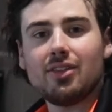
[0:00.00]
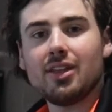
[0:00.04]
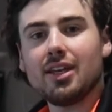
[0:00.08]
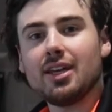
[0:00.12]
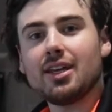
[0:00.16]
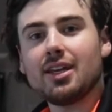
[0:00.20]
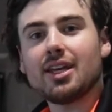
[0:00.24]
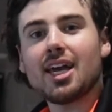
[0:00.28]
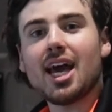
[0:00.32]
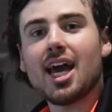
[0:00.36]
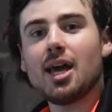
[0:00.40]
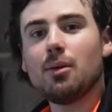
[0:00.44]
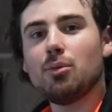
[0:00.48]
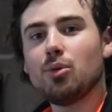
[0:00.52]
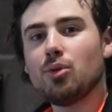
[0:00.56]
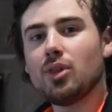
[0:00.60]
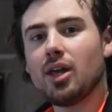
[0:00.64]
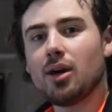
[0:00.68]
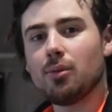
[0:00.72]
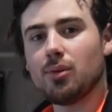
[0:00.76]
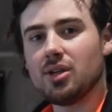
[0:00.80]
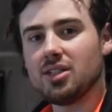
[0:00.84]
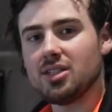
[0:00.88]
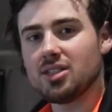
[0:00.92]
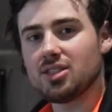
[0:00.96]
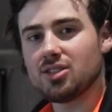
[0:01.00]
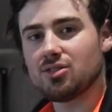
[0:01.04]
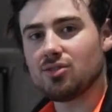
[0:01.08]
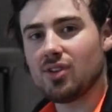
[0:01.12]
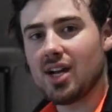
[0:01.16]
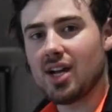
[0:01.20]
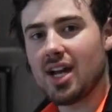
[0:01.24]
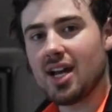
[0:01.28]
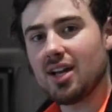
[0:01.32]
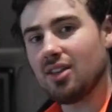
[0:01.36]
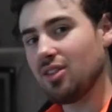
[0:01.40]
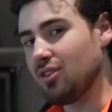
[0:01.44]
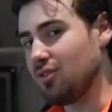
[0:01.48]
the cable that we just
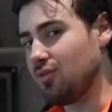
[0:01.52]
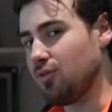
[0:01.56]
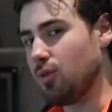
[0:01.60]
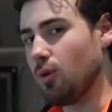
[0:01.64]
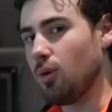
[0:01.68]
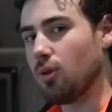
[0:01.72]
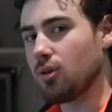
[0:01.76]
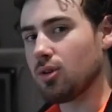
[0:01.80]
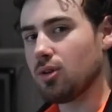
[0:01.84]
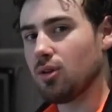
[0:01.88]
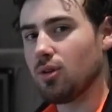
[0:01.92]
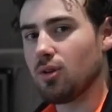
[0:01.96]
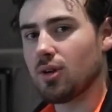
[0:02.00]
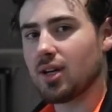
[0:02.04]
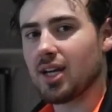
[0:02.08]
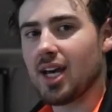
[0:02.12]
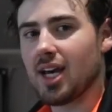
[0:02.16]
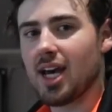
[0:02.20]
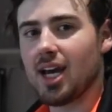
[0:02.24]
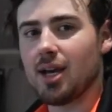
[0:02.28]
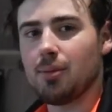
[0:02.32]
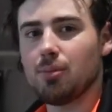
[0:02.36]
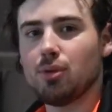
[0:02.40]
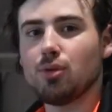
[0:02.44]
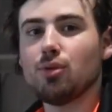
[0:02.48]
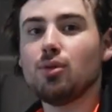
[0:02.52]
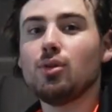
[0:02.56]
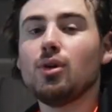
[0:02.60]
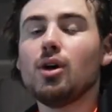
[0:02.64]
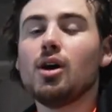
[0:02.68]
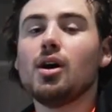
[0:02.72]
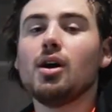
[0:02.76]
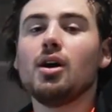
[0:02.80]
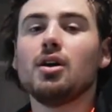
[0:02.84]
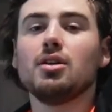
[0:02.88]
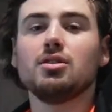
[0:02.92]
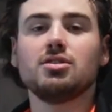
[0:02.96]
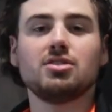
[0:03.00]
ran, the 4-core cable
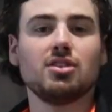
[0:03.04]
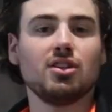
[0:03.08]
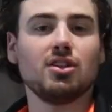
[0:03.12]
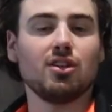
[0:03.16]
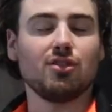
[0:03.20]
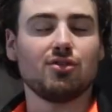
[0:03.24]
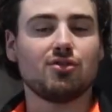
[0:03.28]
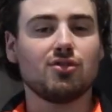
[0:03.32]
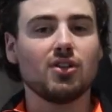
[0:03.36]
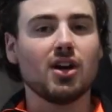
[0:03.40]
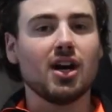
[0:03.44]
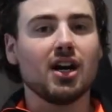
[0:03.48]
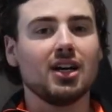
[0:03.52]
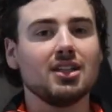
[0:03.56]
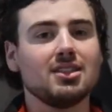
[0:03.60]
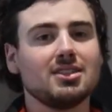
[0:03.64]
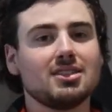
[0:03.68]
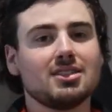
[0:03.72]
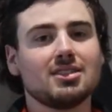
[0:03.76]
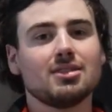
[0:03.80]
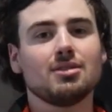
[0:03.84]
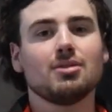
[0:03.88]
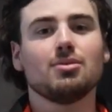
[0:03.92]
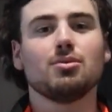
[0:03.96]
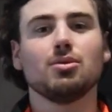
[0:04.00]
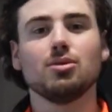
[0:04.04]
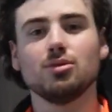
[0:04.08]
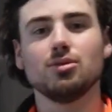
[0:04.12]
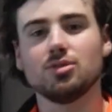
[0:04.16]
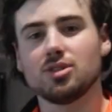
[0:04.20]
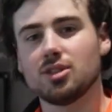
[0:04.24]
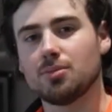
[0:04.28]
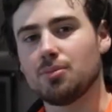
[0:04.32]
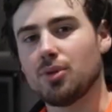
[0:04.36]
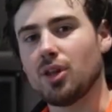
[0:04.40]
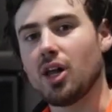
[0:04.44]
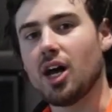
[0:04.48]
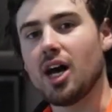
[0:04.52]
to the front, will
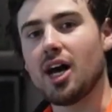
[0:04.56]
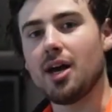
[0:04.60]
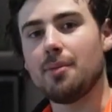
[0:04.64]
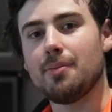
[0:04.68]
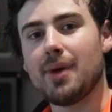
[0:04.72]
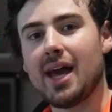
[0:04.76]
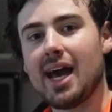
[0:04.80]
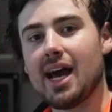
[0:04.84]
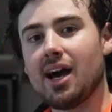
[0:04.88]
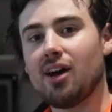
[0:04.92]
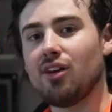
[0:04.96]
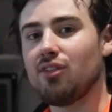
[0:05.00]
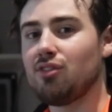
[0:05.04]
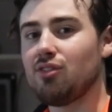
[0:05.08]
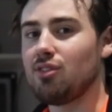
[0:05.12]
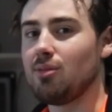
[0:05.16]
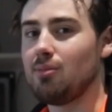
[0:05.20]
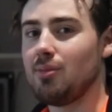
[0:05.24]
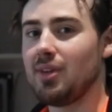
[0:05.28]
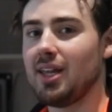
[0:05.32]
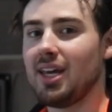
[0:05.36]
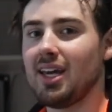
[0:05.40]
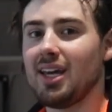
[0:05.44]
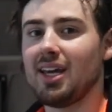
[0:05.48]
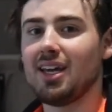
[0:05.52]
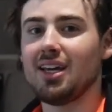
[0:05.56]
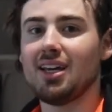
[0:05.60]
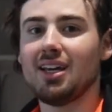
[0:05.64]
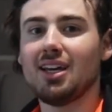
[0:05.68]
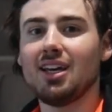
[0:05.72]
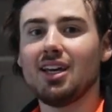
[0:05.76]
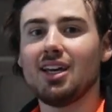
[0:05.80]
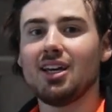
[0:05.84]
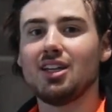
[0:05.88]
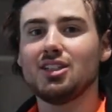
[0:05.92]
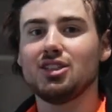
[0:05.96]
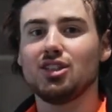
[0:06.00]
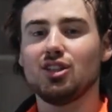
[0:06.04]
supply power from there
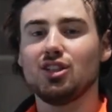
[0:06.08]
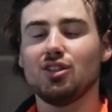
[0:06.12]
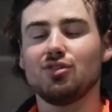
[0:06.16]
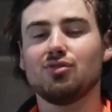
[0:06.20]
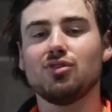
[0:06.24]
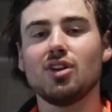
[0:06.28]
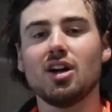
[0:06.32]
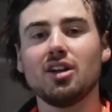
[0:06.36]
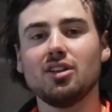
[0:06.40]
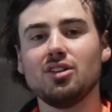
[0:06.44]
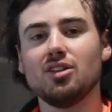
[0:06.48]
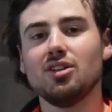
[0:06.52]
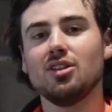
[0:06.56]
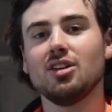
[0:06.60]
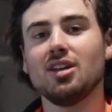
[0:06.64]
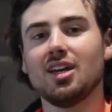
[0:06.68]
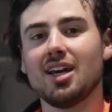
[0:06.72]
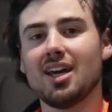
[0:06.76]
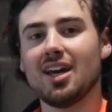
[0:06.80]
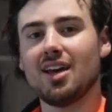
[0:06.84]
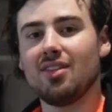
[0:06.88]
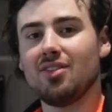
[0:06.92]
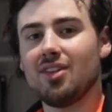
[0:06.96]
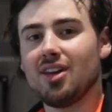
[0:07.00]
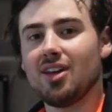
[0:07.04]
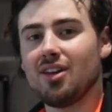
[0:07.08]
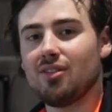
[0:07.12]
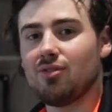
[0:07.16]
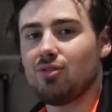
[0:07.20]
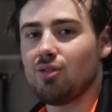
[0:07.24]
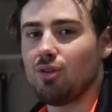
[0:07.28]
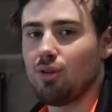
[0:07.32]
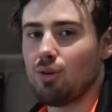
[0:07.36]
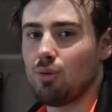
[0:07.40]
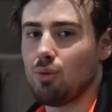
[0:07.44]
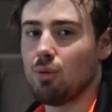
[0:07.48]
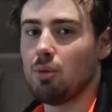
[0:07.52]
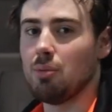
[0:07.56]
to the front unit, and
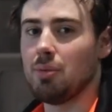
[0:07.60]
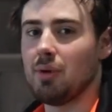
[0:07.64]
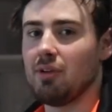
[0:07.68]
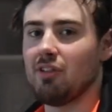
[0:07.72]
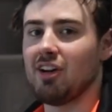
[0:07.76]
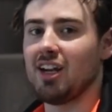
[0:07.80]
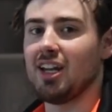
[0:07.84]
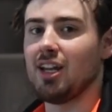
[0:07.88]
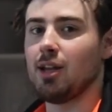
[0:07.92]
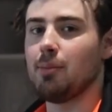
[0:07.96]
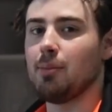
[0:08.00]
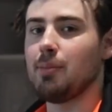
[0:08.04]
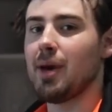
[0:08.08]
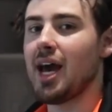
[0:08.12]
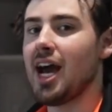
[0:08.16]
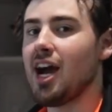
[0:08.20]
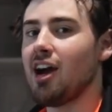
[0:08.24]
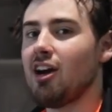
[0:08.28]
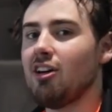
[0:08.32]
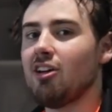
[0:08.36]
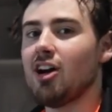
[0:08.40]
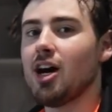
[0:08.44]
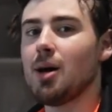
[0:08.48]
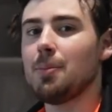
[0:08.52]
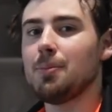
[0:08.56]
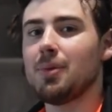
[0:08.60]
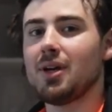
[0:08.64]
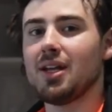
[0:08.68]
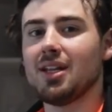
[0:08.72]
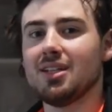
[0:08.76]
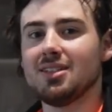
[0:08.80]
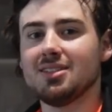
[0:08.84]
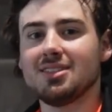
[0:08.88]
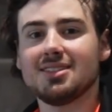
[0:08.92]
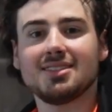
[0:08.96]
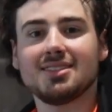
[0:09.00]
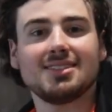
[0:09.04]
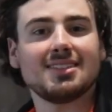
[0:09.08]
therefore we'll be ready to power up
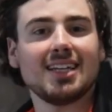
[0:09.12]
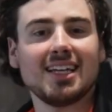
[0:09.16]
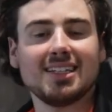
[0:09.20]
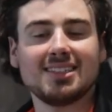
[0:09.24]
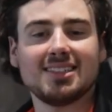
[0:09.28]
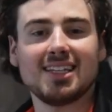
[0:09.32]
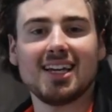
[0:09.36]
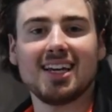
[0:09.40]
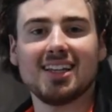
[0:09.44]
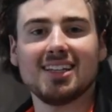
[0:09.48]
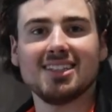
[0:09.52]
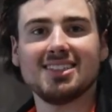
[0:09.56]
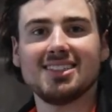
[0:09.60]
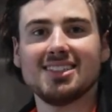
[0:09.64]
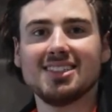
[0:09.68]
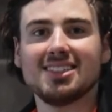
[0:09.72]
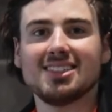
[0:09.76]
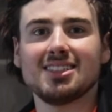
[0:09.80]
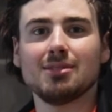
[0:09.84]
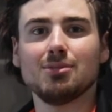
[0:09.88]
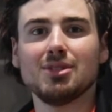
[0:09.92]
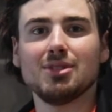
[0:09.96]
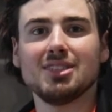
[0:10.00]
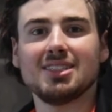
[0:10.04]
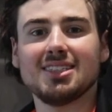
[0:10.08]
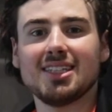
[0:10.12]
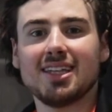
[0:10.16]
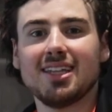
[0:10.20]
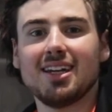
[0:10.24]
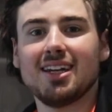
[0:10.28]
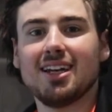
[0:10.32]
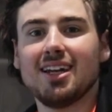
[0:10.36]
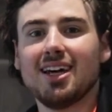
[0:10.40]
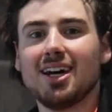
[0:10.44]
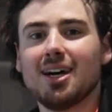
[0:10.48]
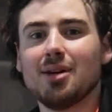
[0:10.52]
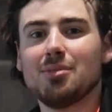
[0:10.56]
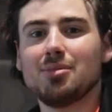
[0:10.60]
and test out the system and set it
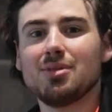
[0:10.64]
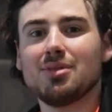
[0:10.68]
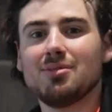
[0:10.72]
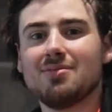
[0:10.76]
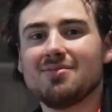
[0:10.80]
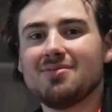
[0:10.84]
up.